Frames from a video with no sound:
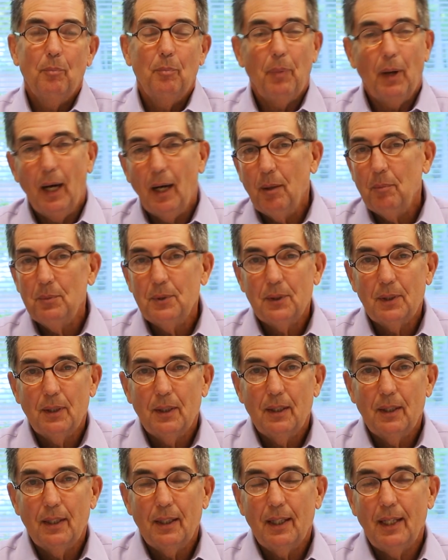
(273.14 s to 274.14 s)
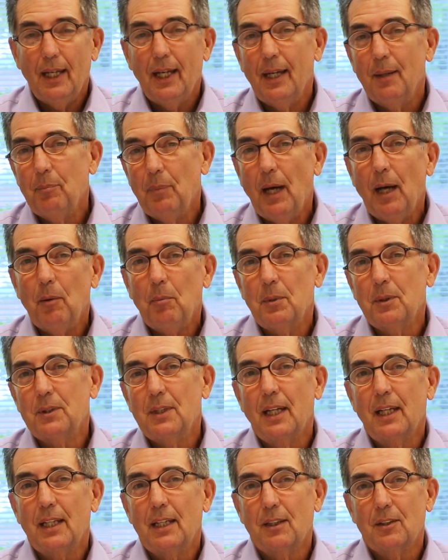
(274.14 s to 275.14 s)
Bob's yeah, Bob will
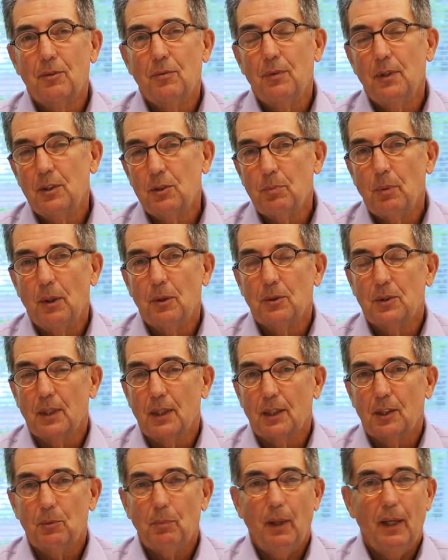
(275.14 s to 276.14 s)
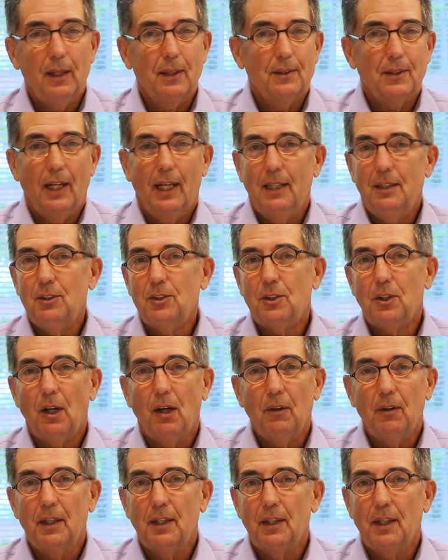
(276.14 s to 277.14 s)
tell you it's FSBOs and expireds. I just
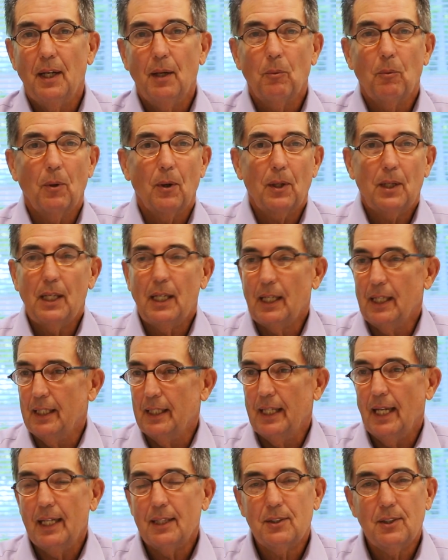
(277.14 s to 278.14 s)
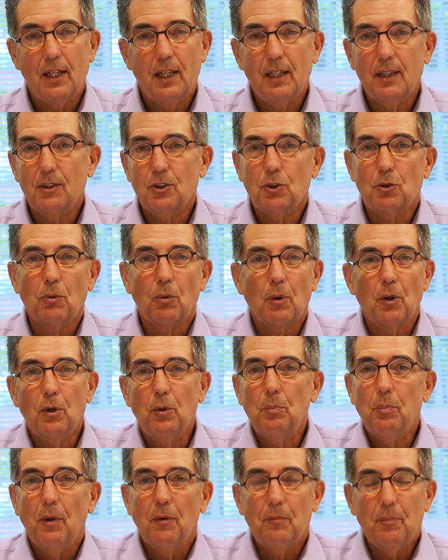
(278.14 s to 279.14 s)
call it networking, and that's his
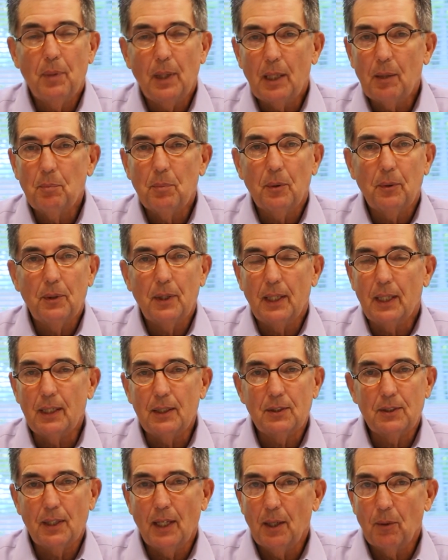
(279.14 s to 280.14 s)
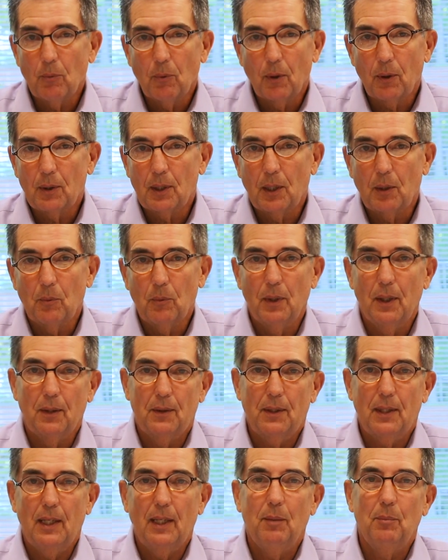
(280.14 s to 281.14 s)
group of people that he's networking
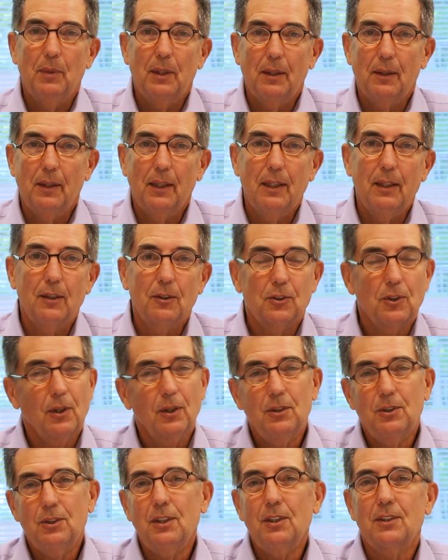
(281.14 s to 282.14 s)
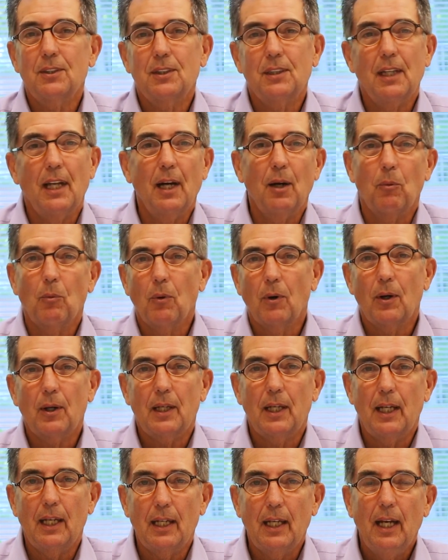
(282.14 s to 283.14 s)
with. Kim and Liz are just
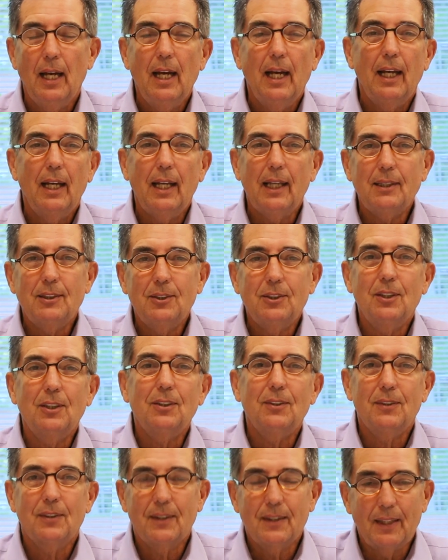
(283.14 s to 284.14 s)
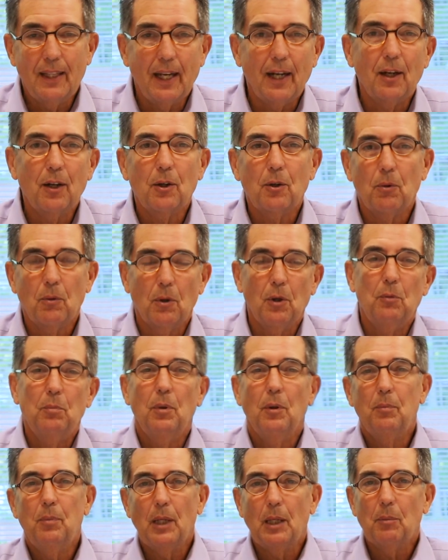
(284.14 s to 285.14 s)
networking. That's just their group
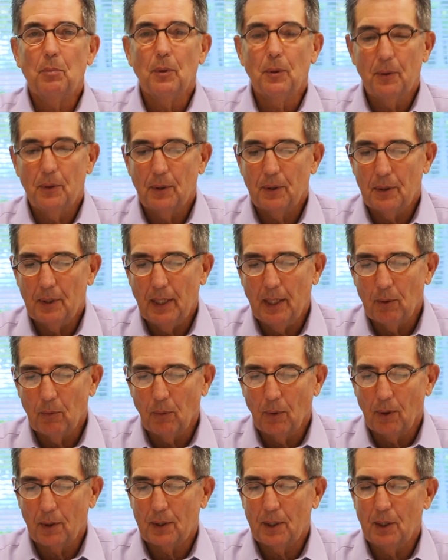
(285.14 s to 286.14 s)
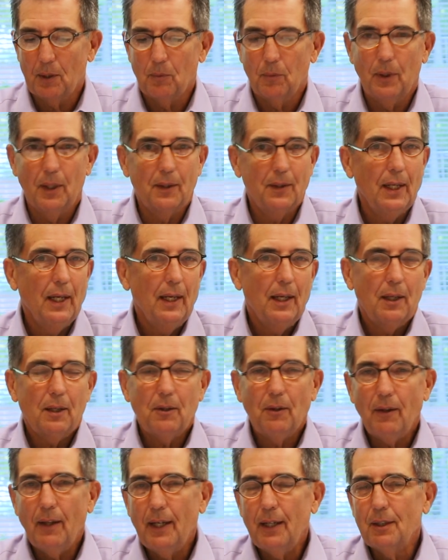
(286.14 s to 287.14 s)
of people they're networking with.
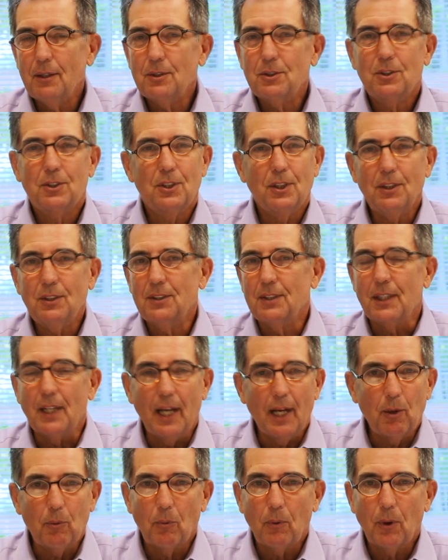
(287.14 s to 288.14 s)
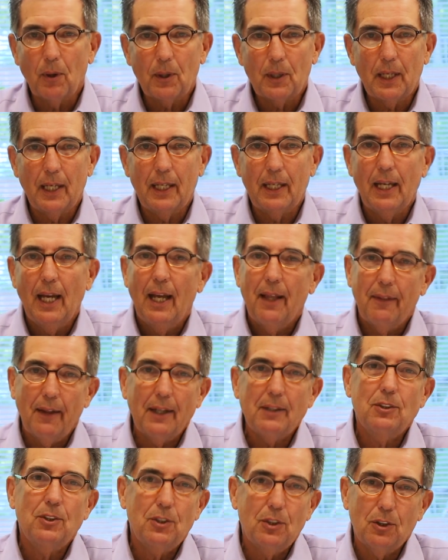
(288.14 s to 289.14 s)
Claire's just networking.
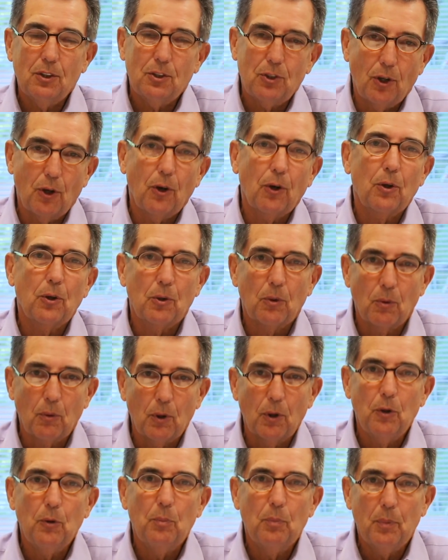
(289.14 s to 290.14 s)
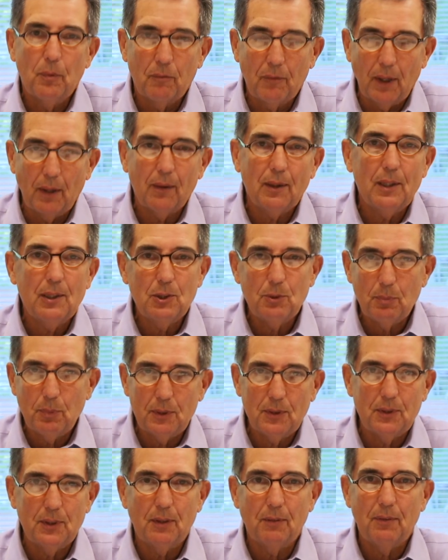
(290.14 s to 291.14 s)
That's just her group, very
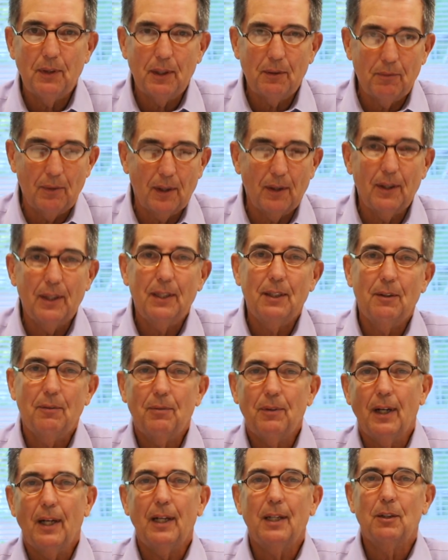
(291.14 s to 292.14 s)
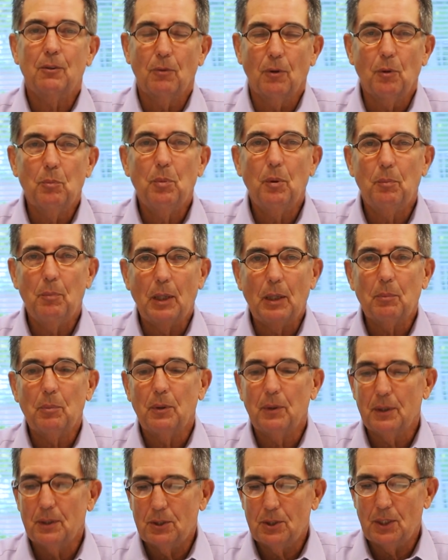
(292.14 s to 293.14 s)
specific, very defined group of
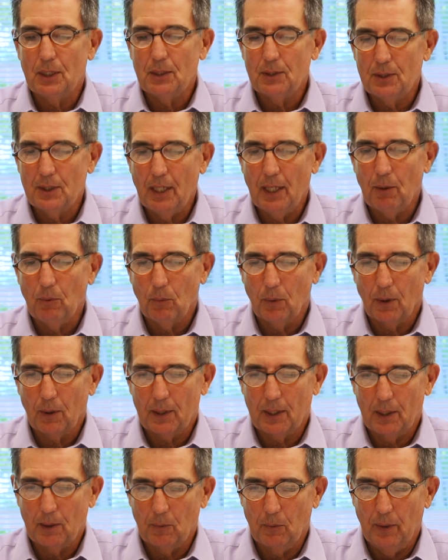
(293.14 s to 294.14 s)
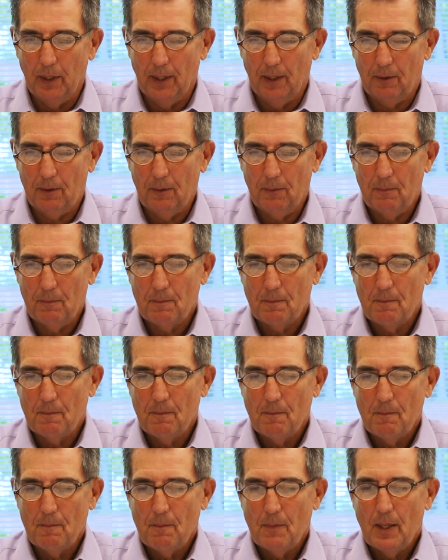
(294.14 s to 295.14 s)
people that she's networking with.
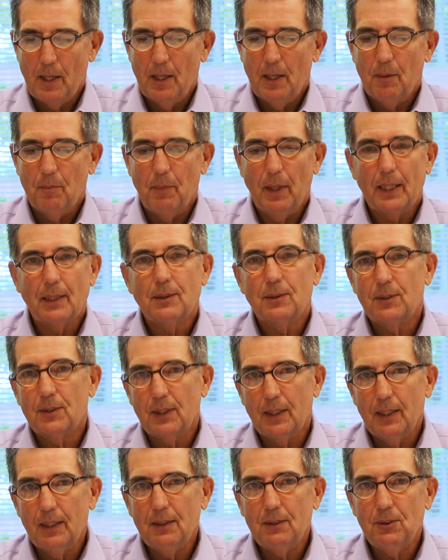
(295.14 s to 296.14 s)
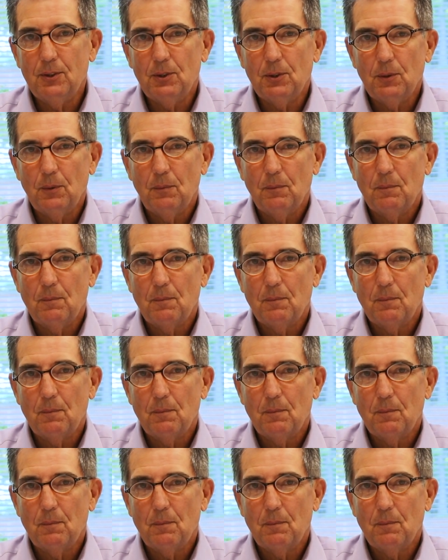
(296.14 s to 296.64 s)
Makes sense?